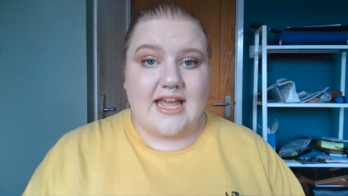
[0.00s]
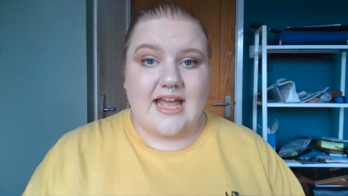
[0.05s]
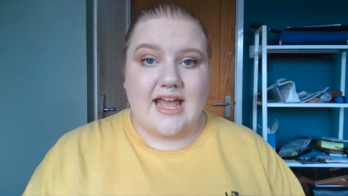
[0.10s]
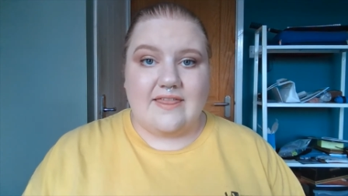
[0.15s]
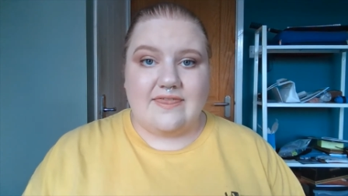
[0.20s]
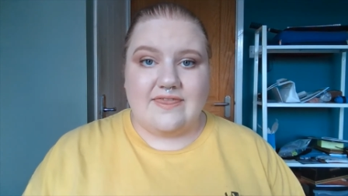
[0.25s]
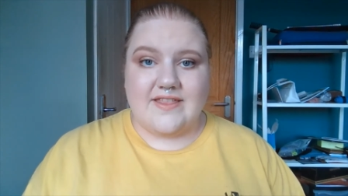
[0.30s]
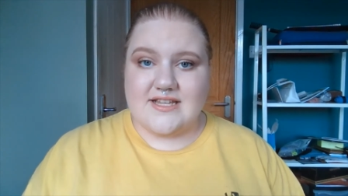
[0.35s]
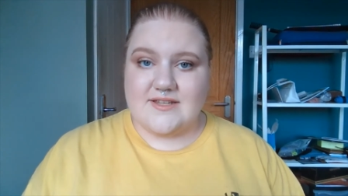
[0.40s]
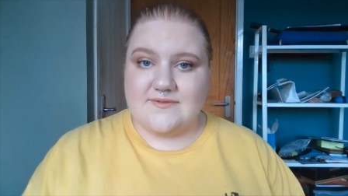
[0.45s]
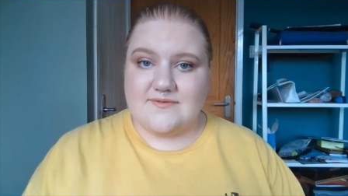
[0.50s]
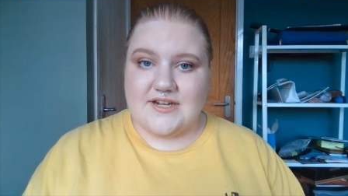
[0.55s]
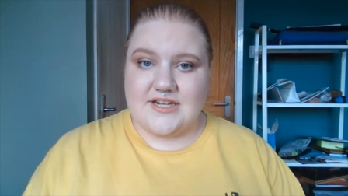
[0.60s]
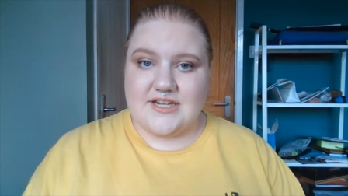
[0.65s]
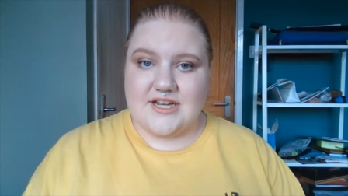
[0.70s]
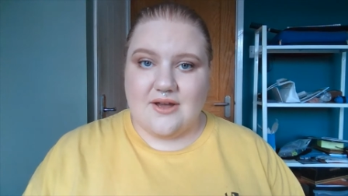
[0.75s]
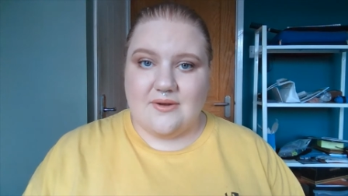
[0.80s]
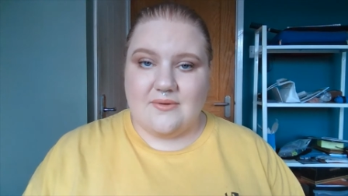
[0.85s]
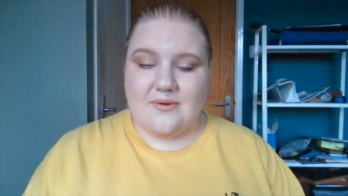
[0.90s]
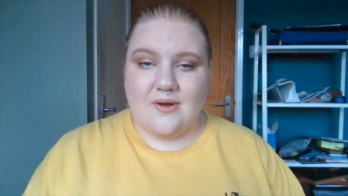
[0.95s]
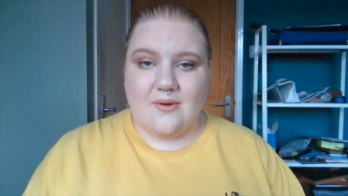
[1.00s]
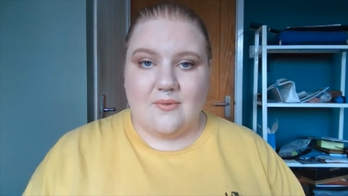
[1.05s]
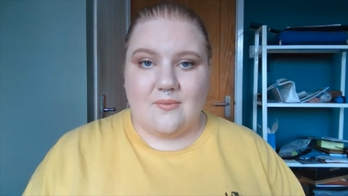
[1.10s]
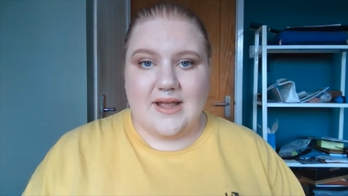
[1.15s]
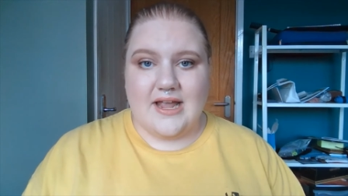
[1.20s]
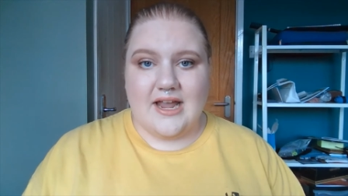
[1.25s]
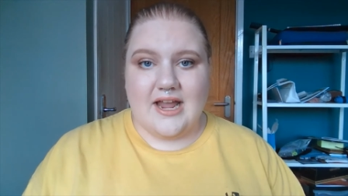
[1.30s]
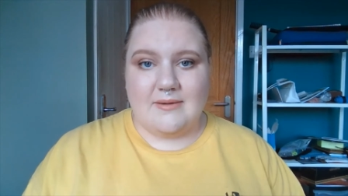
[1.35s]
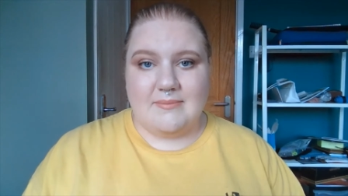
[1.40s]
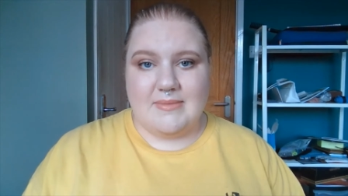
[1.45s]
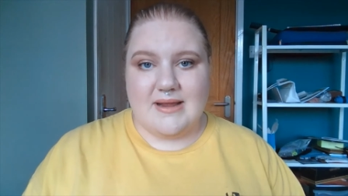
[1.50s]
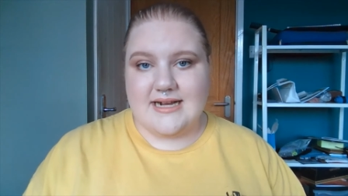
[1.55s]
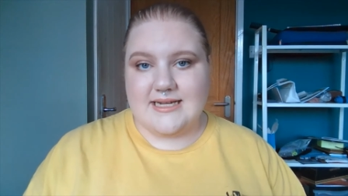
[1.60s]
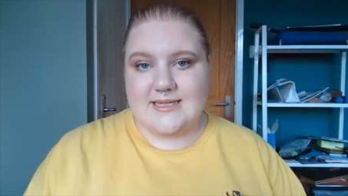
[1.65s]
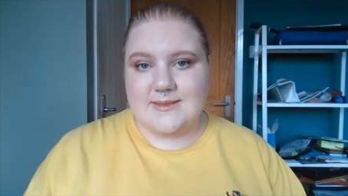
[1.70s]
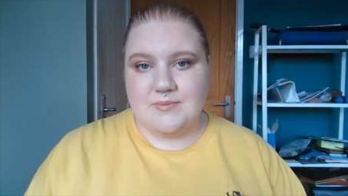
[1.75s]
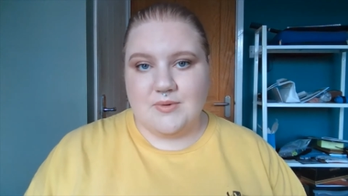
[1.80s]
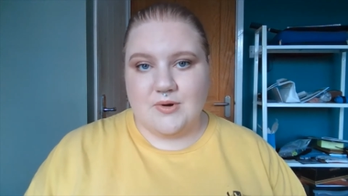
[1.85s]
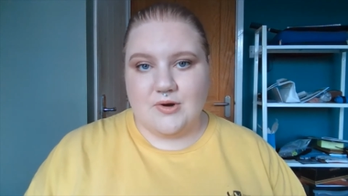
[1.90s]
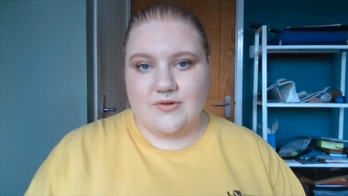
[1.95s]
In this video, we're going to be
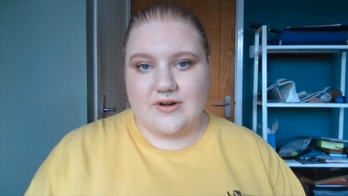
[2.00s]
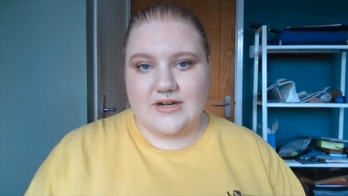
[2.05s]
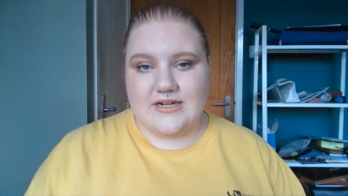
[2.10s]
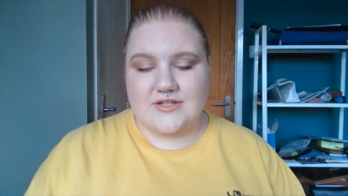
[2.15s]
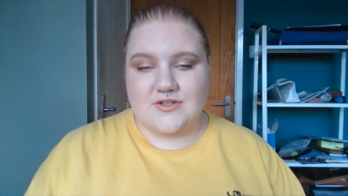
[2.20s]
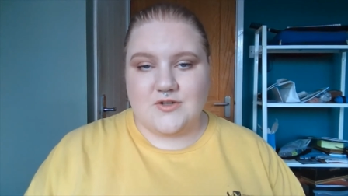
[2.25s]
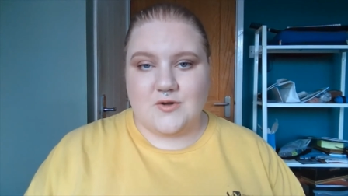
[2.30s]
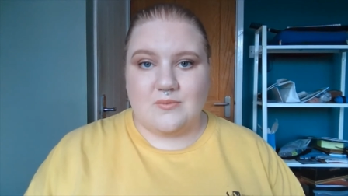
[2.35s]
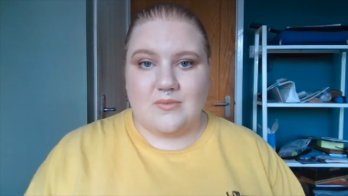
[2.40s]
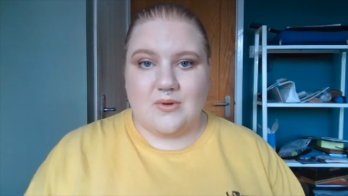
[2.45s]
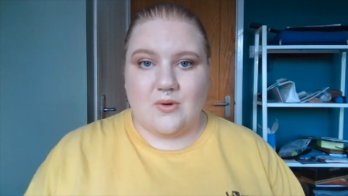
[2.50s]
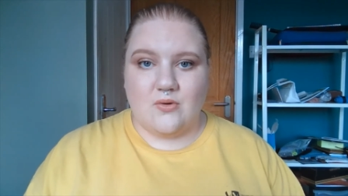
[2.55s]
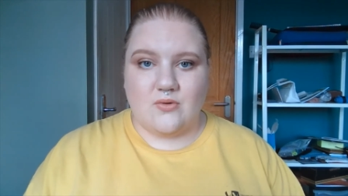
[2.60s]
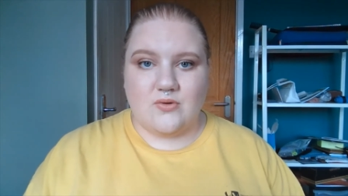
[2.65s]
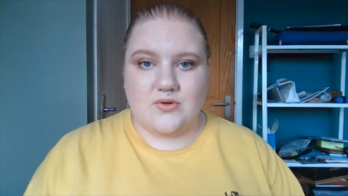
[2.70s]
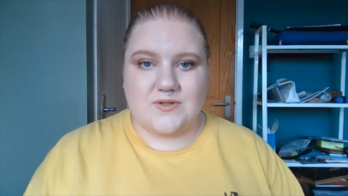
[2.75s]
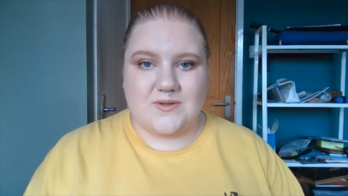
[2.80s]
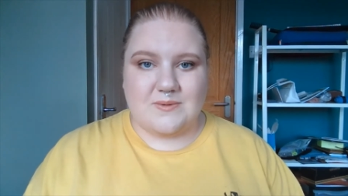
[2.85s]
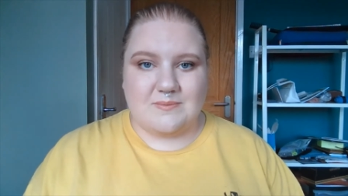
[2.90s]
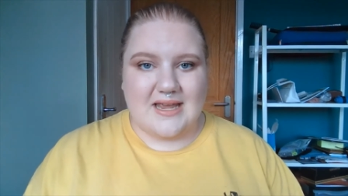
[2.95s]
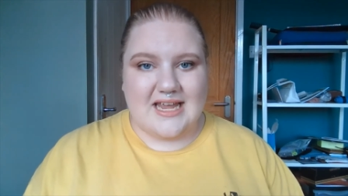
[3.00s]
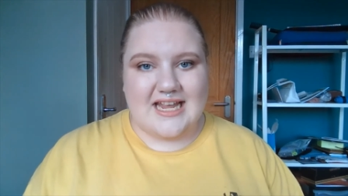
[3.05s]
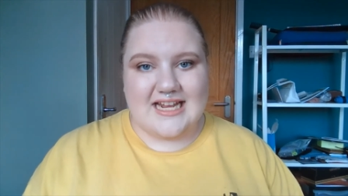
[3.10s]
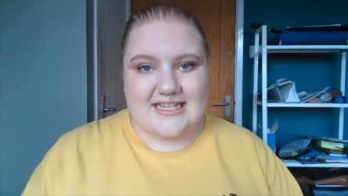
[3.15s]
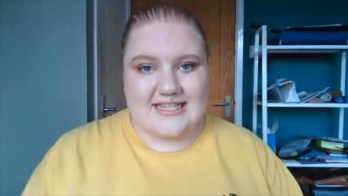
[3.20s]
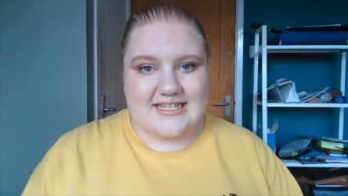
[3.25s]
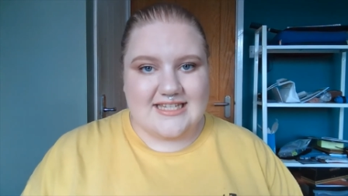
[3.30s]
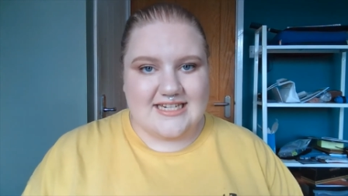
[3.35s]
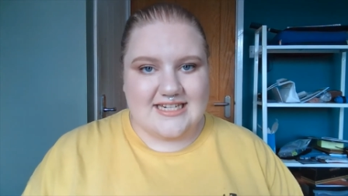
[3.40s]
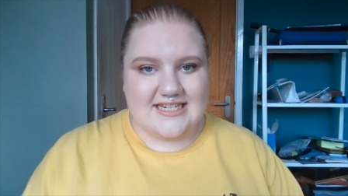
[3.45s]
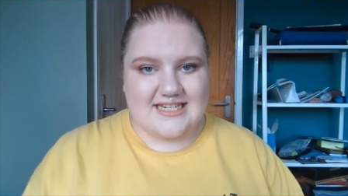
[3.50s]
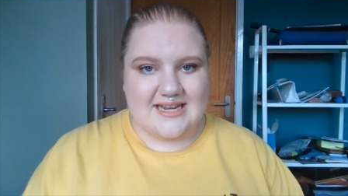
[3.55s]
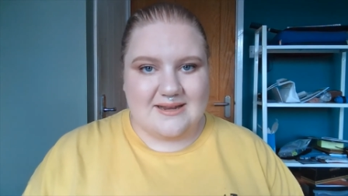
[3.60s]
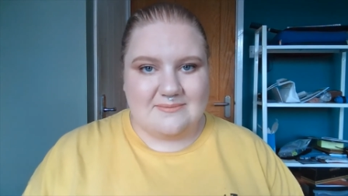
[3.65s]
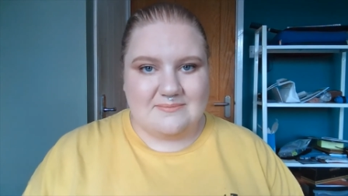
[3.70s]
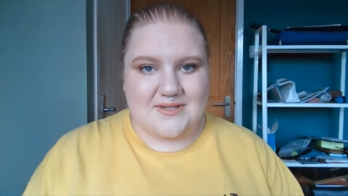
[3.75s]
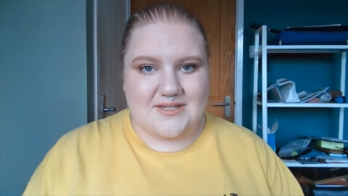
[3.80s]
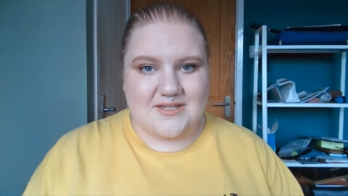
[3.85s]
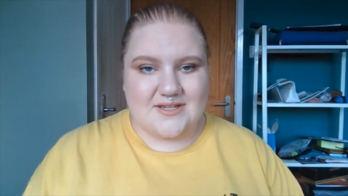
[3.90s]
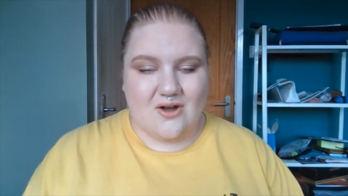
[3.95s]
exploring some awesome hints and
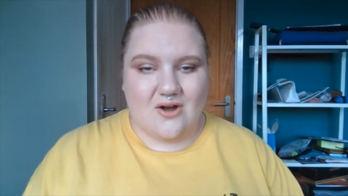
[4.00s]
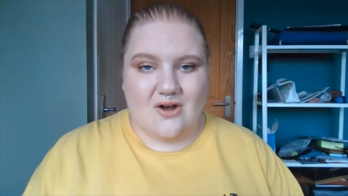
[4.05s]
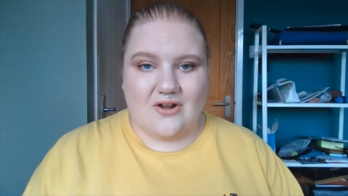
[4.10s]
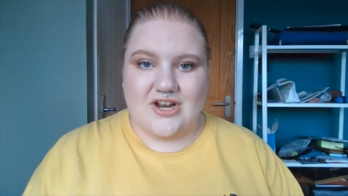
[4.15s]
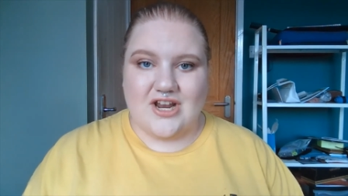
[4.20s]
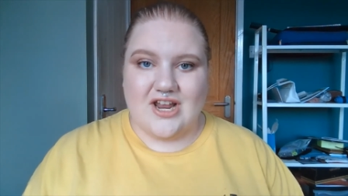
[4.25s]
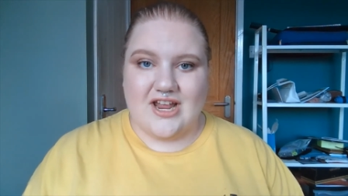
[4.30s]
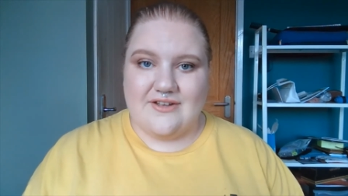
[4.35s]
tips on